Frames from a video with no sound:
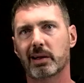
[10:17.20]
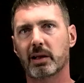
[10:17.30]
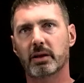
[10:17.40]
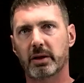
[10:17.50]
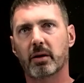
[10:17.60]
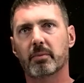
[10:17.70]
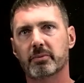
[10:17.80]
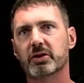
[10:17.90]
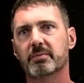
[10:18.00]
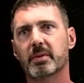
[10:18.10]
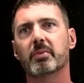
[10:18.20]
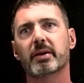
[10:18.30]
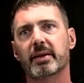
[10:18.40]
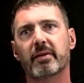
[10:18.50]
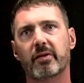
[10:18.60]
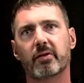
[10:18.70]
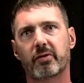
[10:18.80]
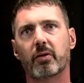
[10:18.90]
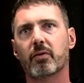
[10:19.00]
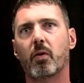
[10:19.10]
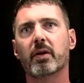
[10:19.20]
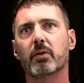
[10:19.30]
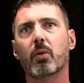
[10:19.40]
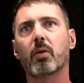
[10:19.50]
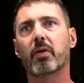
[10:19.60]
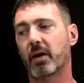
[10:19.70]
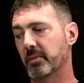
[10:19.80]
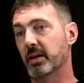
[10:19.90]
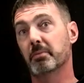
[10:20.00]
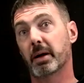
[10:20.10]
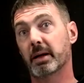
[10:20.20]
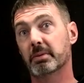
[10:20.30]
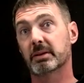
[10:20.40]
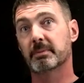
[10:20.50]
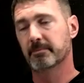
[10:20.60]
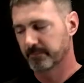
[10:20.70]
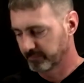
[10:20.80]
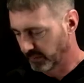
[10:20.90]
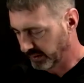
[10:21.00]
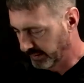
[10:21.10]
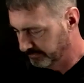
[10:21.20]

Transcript: You know, just remember it's sort of only a rule of thumb in pipes. Okay.